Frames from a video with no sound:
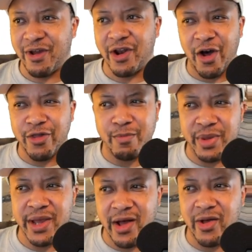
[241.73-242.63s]
and other
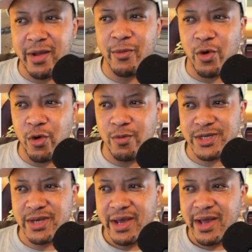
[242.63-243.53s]
BLM
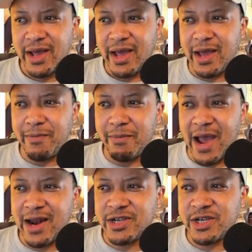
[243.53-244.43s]
groups, it
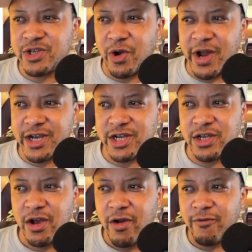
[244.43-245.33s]
manages
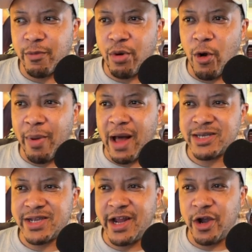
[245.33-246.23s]
donations for
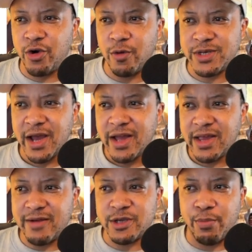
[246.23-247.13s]
pro-Palestinian groups
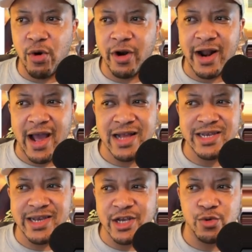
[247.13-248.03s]
that have supported
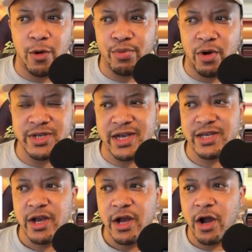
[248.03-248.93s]
anti-Israel
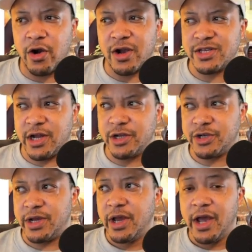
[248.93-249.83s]
protests across the
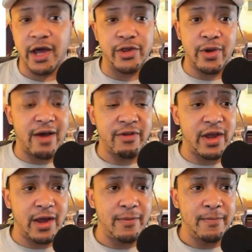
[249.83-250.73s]
country. And there you have it
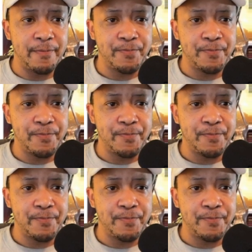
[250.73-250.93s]
again.